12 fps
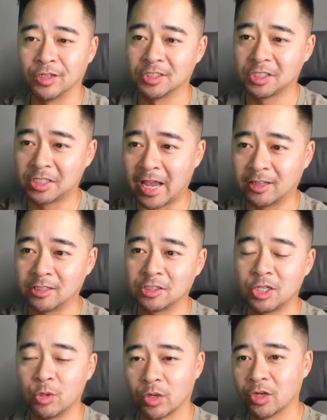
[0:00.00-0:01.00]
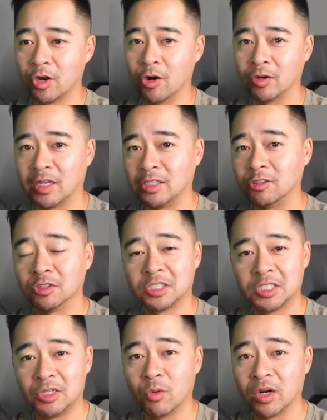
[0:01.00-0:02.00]
scan this QR code, and you'll
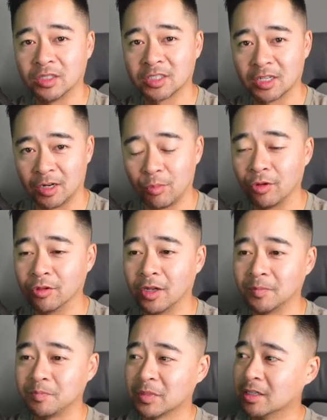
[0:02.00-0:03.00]
see what it's going to pull up.